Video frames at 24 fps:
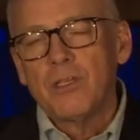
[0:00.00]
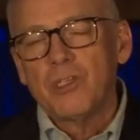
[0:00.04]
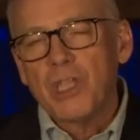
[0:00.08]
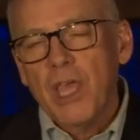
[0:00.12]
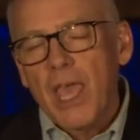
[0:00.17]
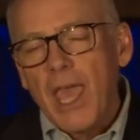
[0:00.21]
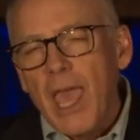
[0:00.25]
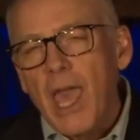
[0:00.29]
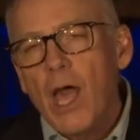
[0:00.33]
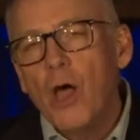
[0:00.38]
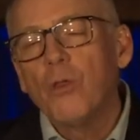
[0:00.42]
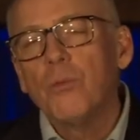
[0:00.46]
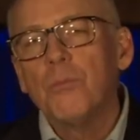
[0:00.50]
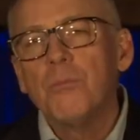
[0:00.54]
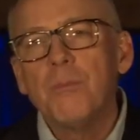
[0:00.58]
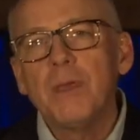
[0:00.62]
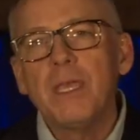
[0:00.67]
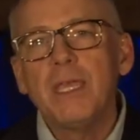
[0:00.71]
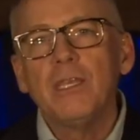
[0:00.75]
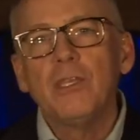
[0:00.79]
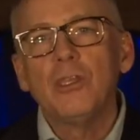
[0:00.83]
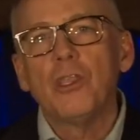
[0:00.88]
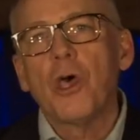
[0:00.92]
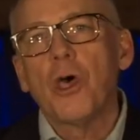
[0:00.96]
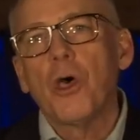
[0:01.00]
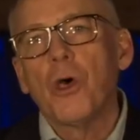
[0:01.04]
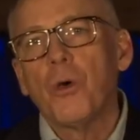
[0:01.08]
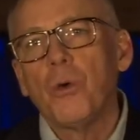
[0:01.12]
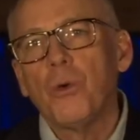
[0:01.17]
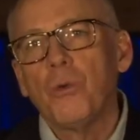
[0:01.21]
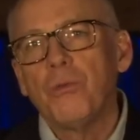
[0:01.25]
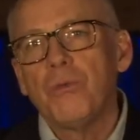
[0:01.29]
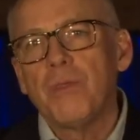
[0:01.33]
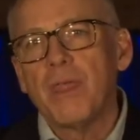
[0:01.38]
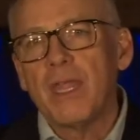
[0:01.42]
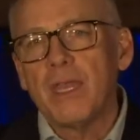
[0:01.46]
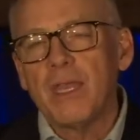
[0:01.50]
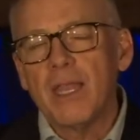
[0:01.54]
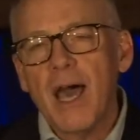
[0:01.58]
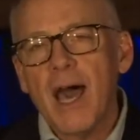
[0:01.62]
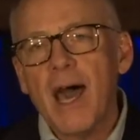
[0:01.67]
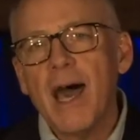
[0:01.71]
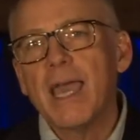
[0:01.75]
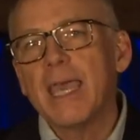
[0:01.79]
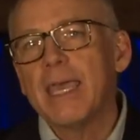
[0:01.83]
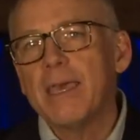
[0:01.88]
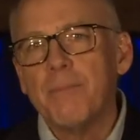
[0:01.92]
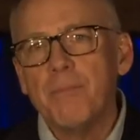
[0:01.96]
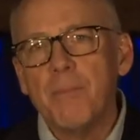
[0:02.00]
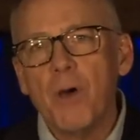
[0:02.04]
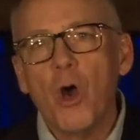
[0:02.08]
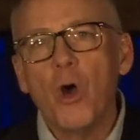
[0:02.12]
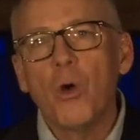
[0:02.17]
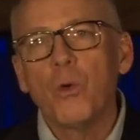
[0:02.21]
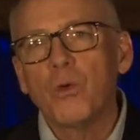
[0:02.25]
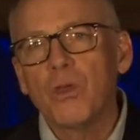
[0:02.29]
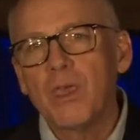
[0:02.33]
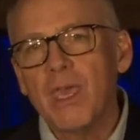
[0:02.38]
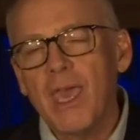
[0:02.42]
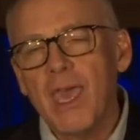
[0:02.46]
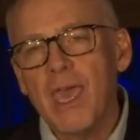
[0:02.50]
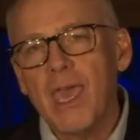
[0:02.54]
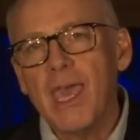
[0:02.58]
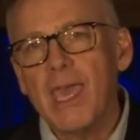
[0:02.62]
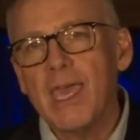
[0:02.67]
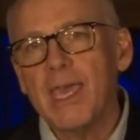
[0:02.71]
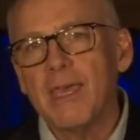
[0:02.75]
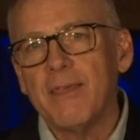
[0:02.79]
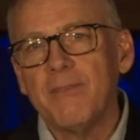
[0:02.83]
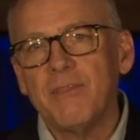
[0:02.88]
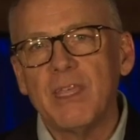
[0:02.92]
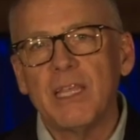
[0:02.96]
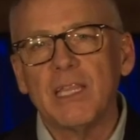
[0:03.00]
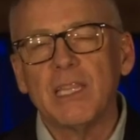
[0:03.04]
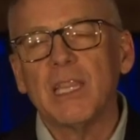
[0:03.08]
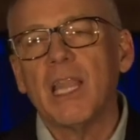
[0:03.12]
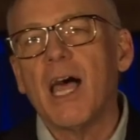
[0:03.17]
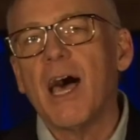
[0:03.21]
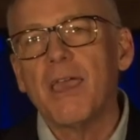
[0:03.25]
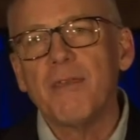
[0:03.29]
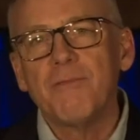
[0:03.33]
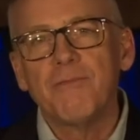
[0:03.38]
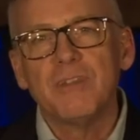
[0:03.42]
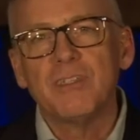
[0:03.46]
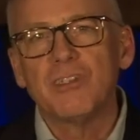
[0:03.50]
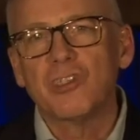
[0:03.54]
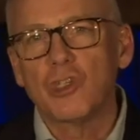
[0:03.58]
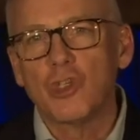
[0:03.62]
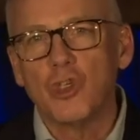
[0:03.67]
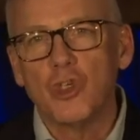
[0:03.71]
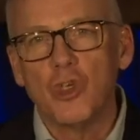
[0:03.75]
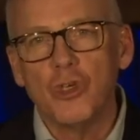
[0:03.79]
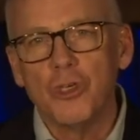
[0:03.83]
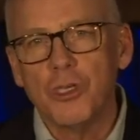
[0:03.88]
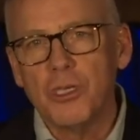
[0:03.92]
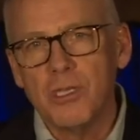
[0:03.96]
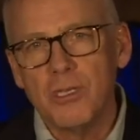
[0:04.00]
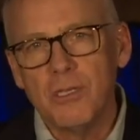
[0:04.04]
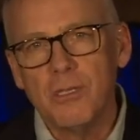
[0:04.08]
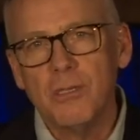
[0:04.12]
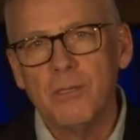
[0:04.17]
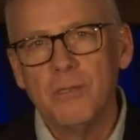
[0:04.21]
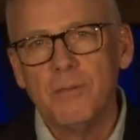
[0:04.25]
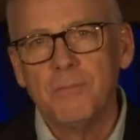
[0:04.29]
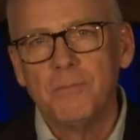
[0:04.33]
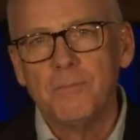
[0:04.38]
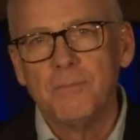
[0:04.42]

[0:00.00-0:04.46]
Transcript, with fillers: to help me know that I am okay and that life is good.